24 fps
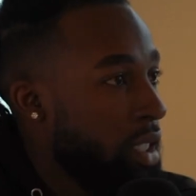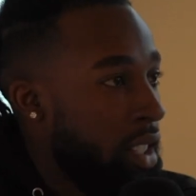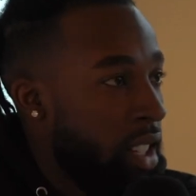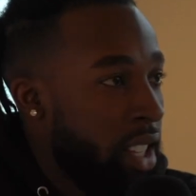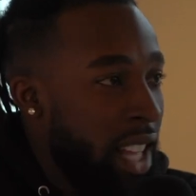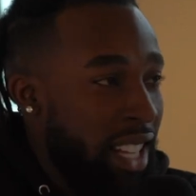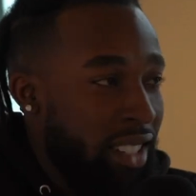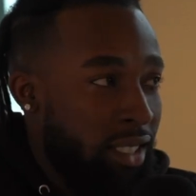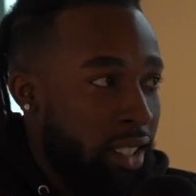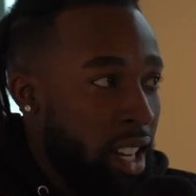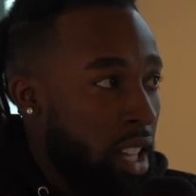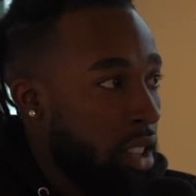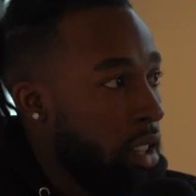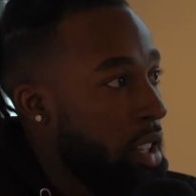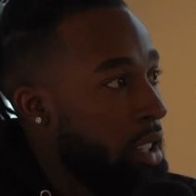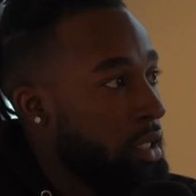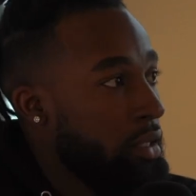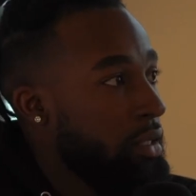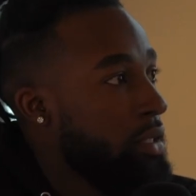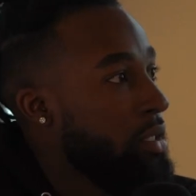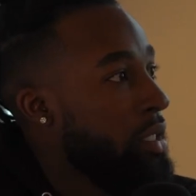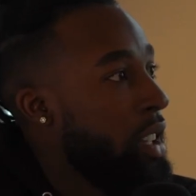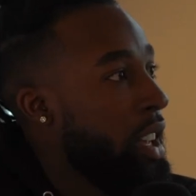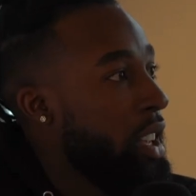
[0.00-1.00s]
He has nothing.
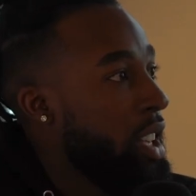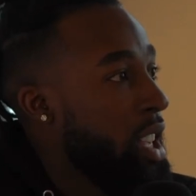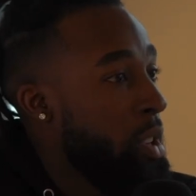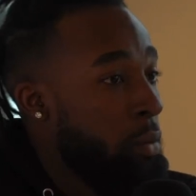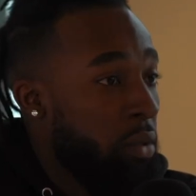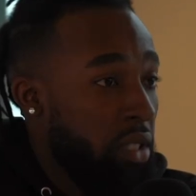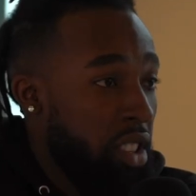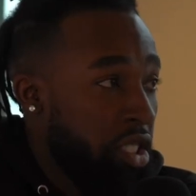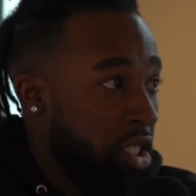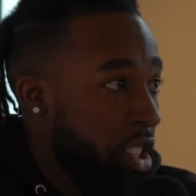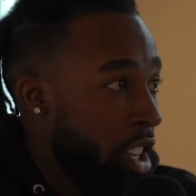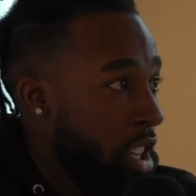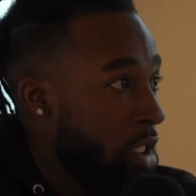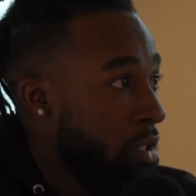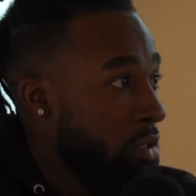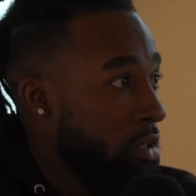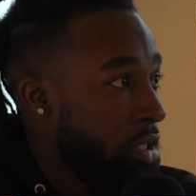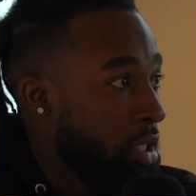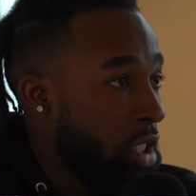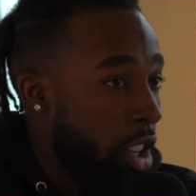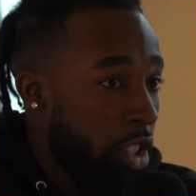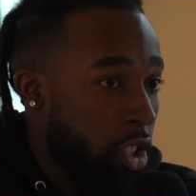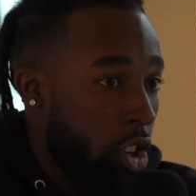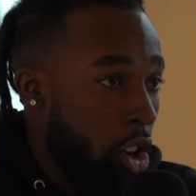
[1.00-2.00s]
Like, he went to
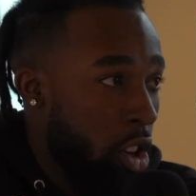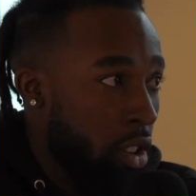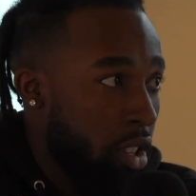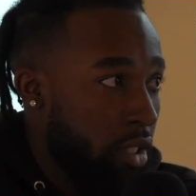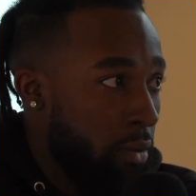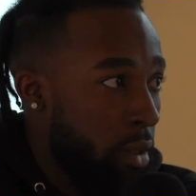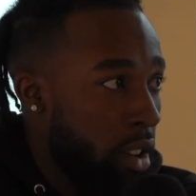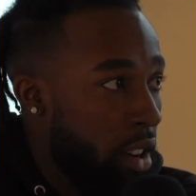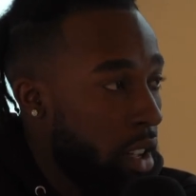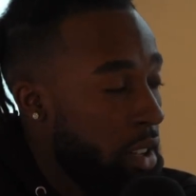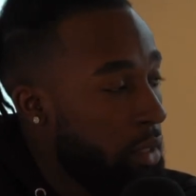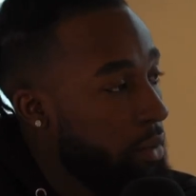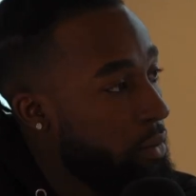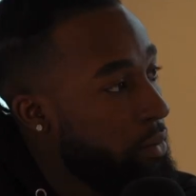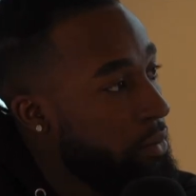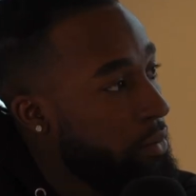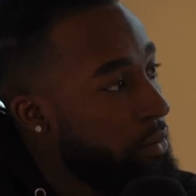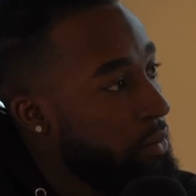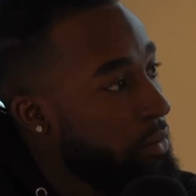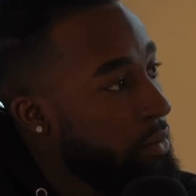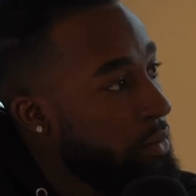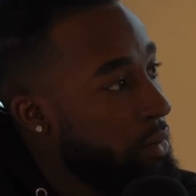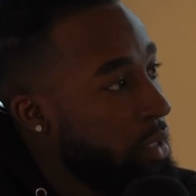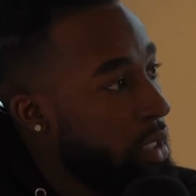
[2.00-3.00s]
jail, lost all his money.
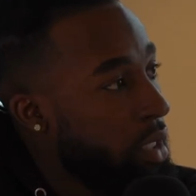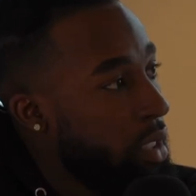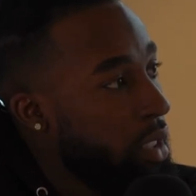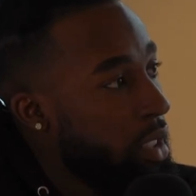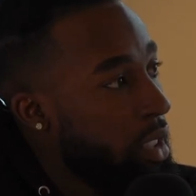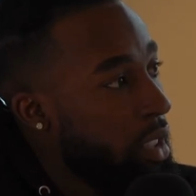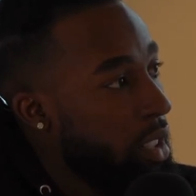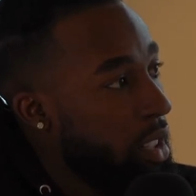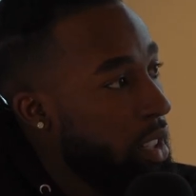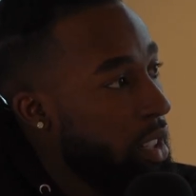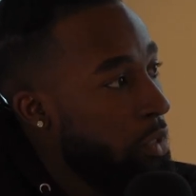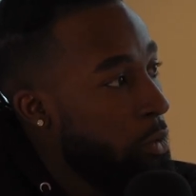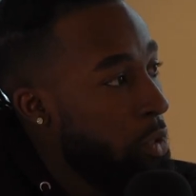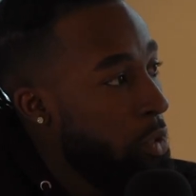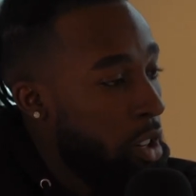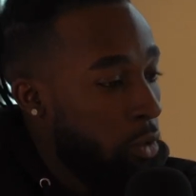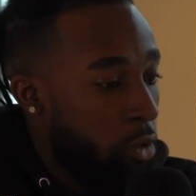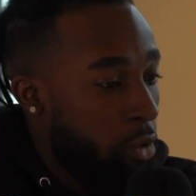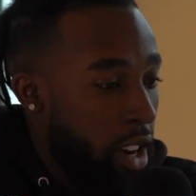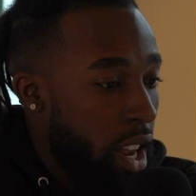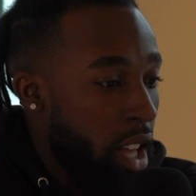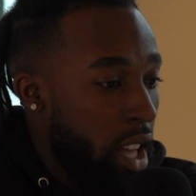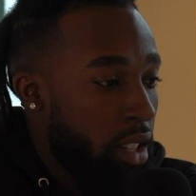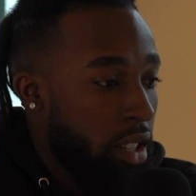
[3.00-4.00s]
When
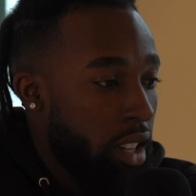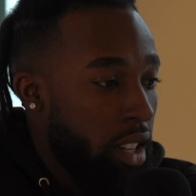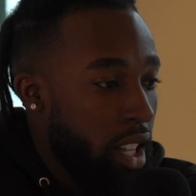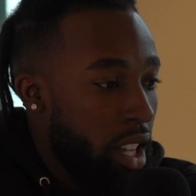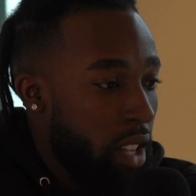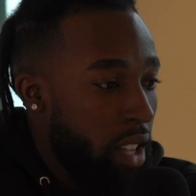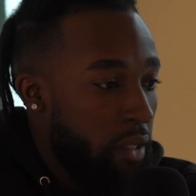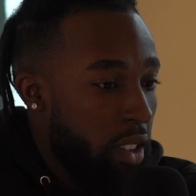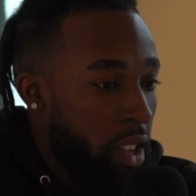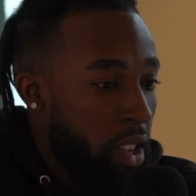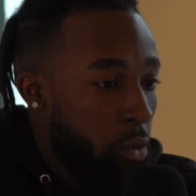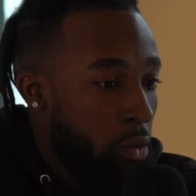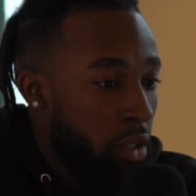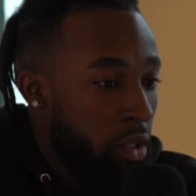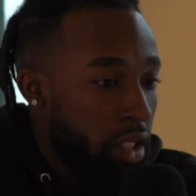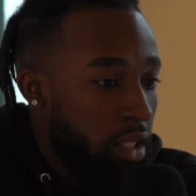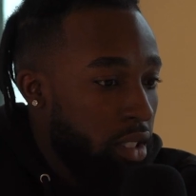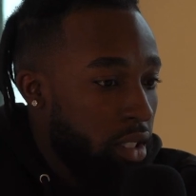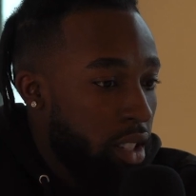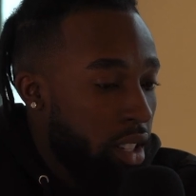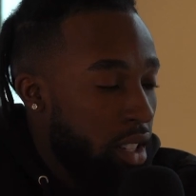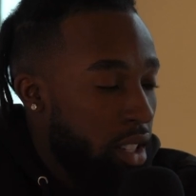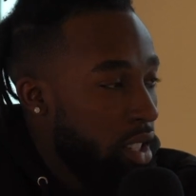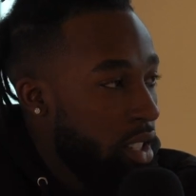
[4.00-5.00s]
in reality, if he would
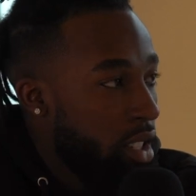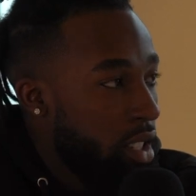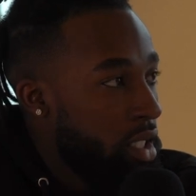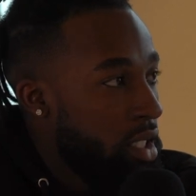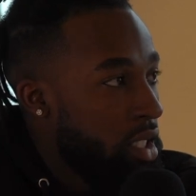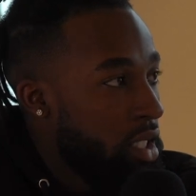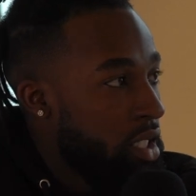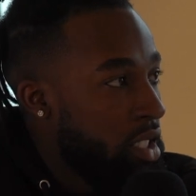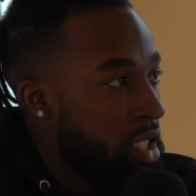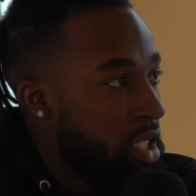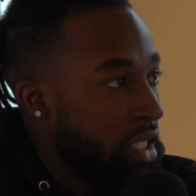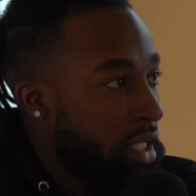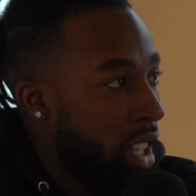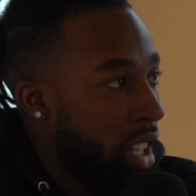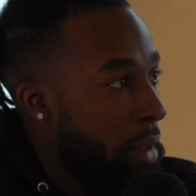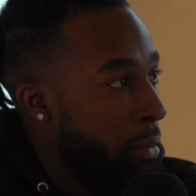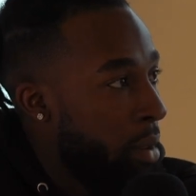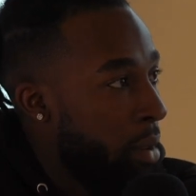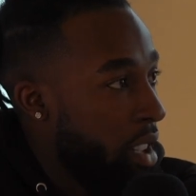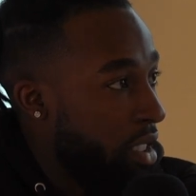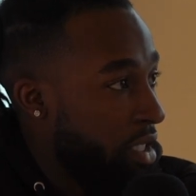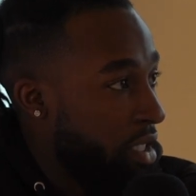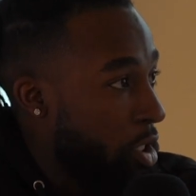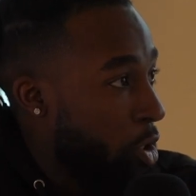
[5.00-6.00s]
have just
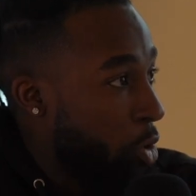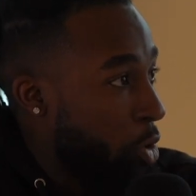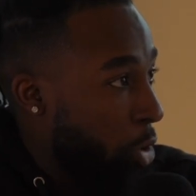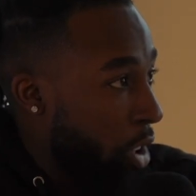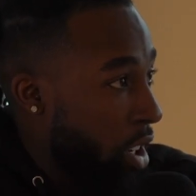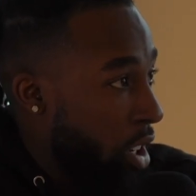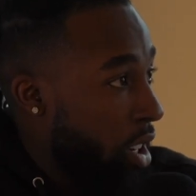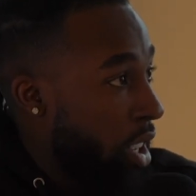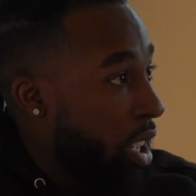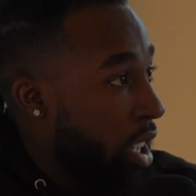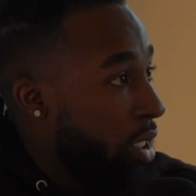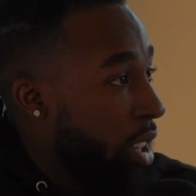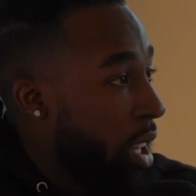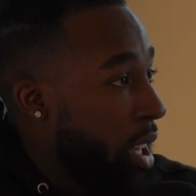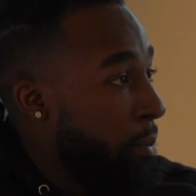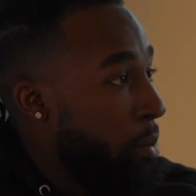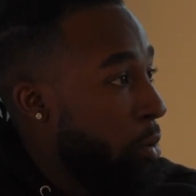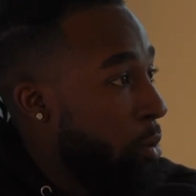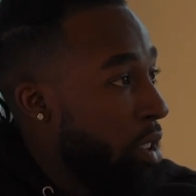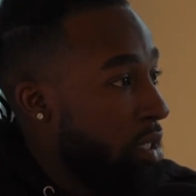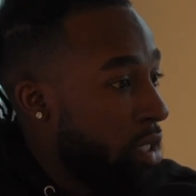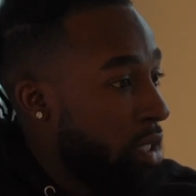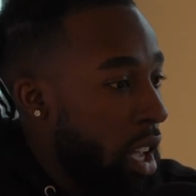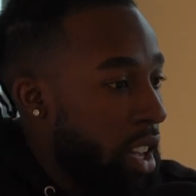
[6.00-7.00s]
stopped being so greedy at that
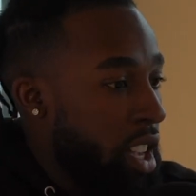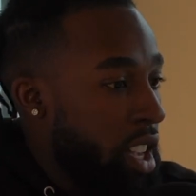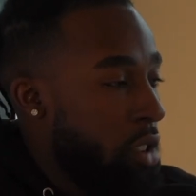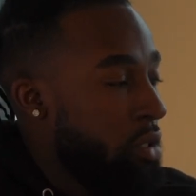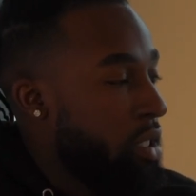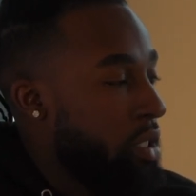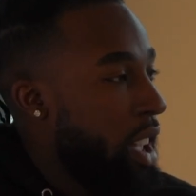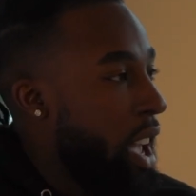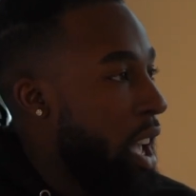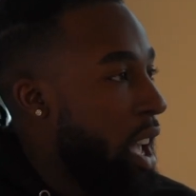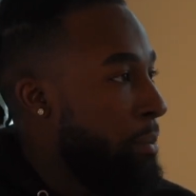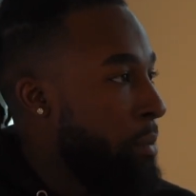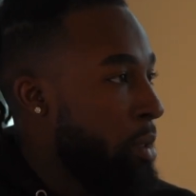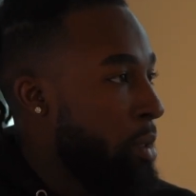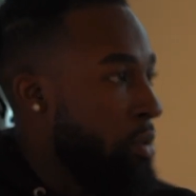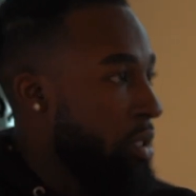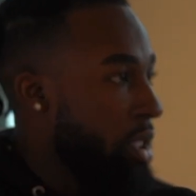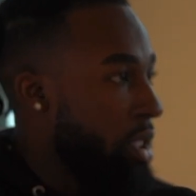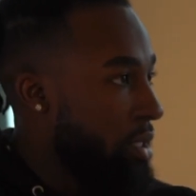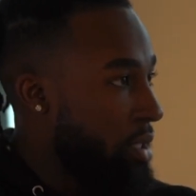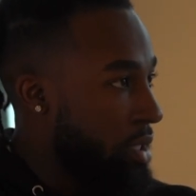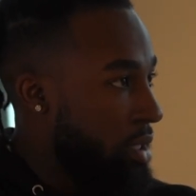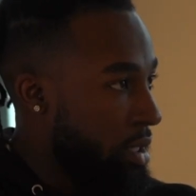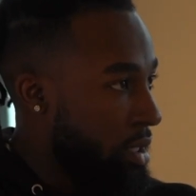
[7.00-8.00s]
point in time, he already had
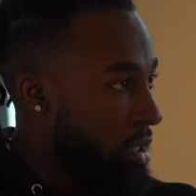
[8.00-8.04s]
millions.